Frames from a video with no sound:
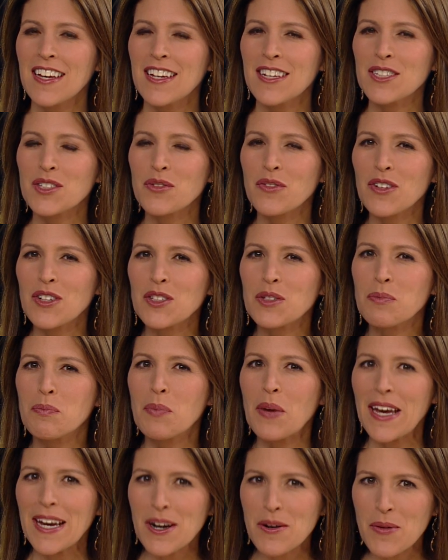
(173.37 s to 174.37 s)
His first
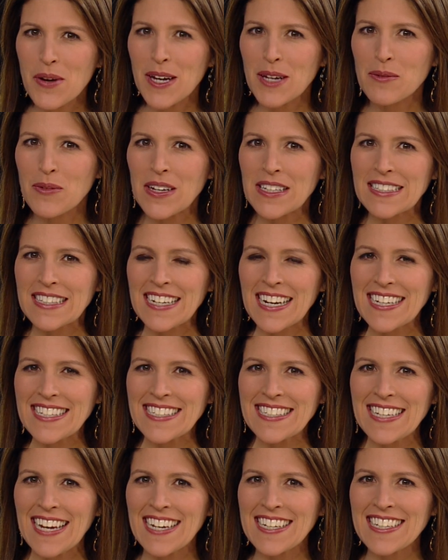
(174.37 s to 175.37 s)
big win was the
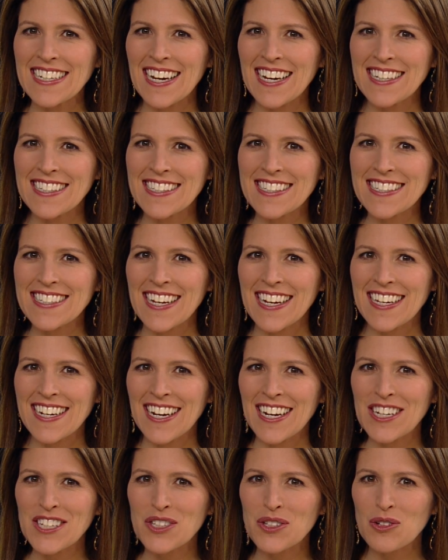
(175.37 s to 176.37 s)
1999 state
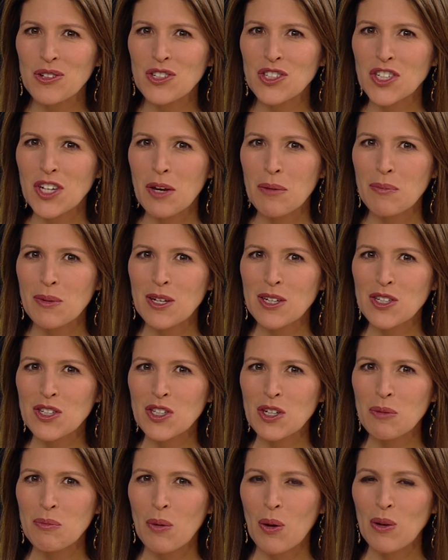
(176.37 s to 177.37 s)
high school
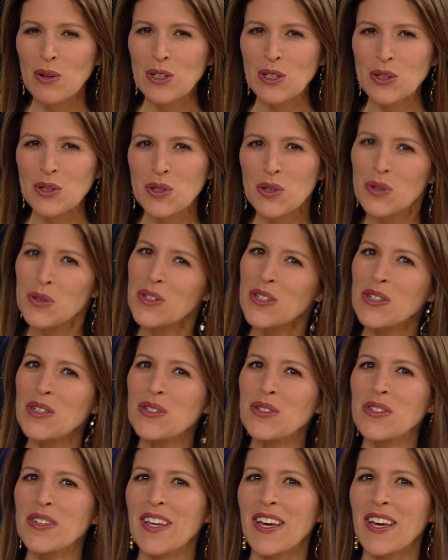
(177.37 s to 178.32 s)
championship only two years